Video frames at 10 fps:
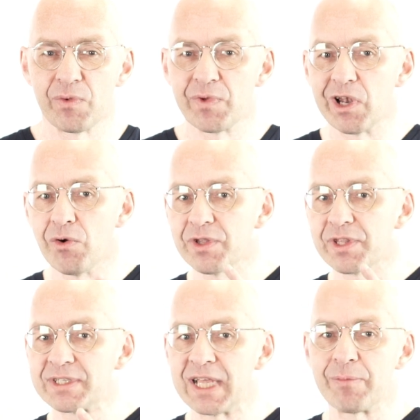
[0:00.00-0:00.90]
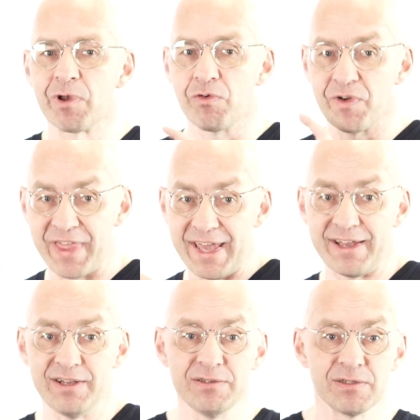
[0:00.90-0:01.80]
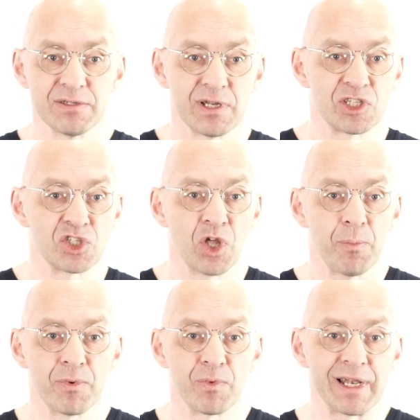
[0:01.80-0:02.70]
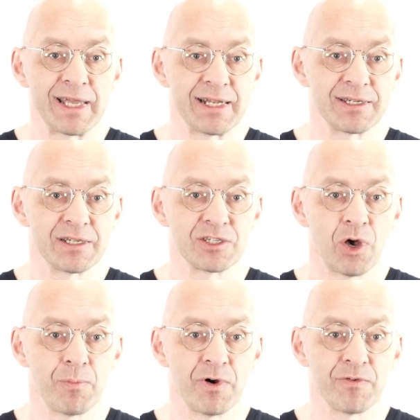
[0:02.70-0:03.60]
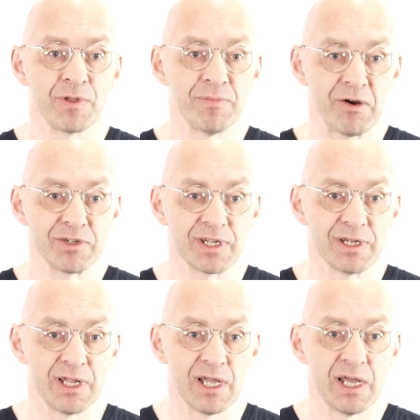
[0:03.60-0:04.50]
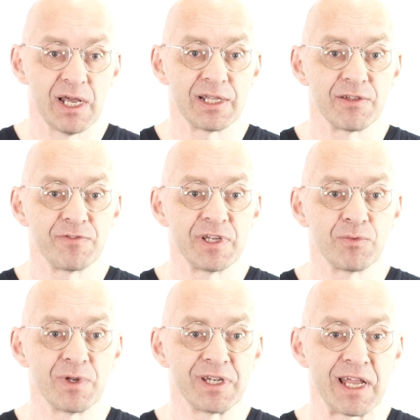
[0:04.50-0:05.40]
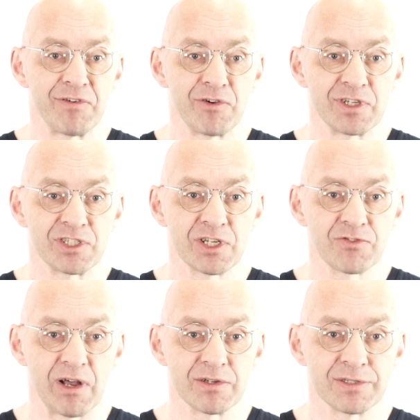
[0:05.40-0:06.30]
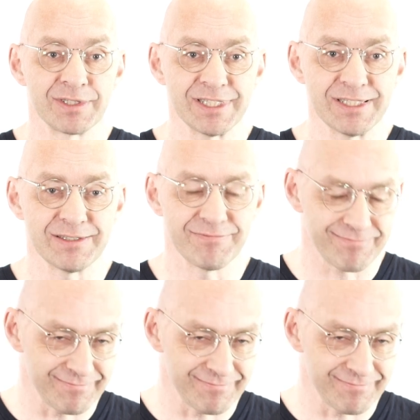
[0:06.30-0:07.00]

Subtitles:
When we lower the table over there its top will hit the top of the mountain and the feet will never reach the ground. Duh.